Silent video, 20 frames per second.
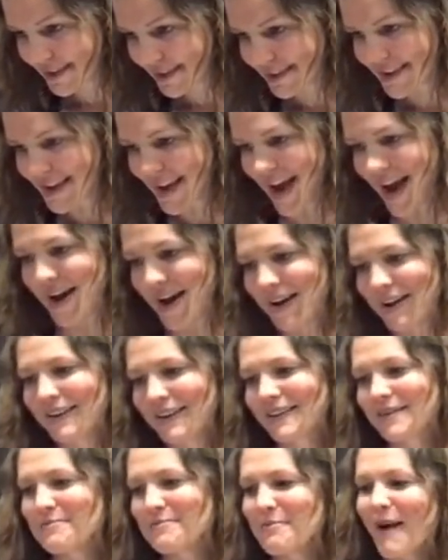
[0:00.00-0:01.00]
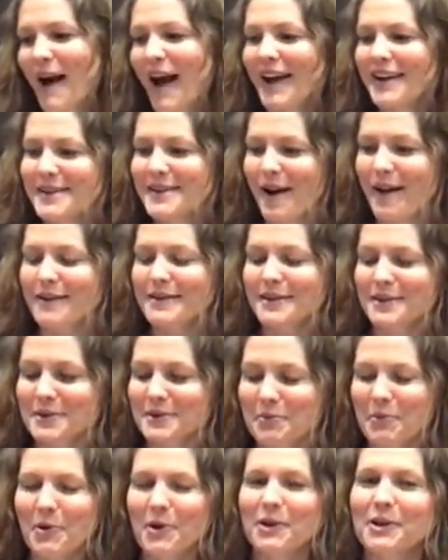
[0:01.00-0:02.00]
Yeah, My dogs are
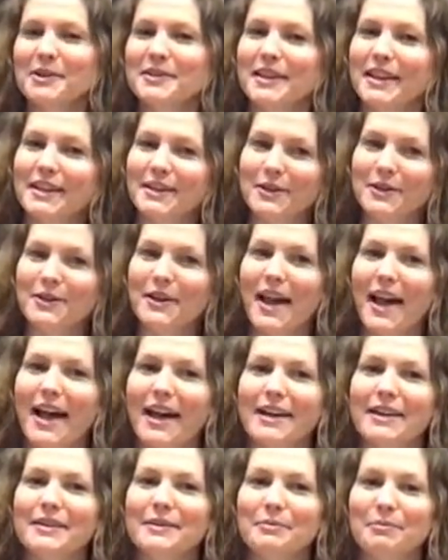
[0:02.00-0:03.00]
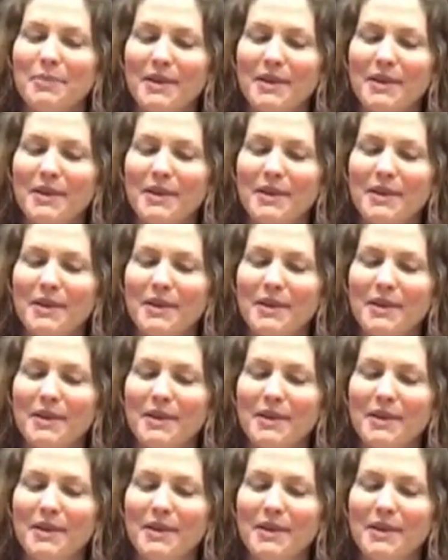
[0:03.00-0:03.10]
spoiled. They do get